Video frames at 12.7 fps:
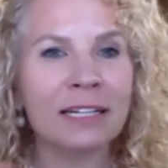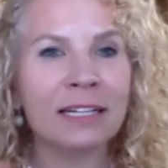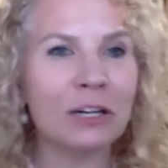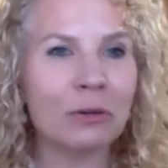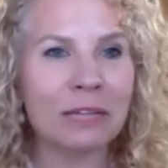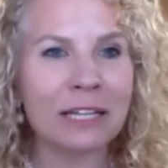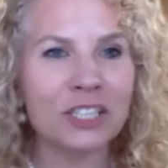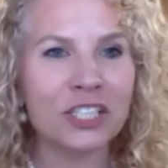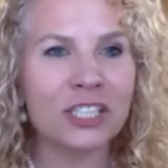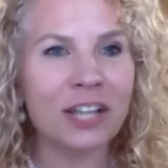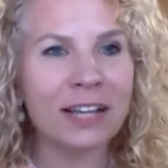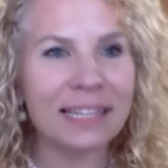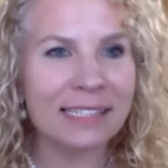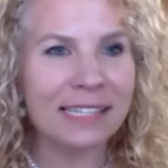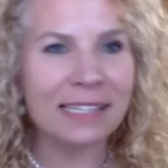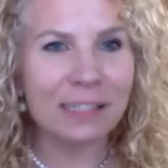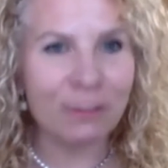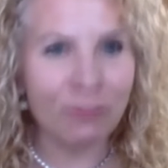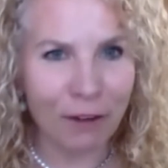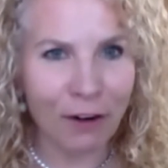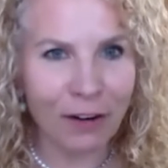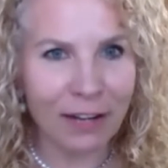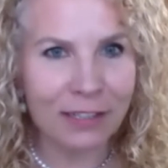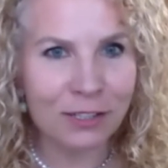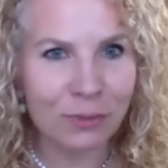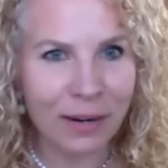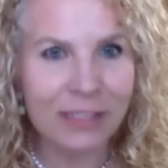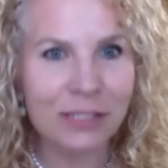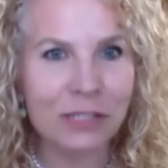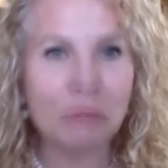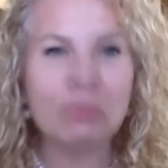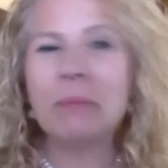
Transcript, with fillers: you know like she's got that sense of fairness right so be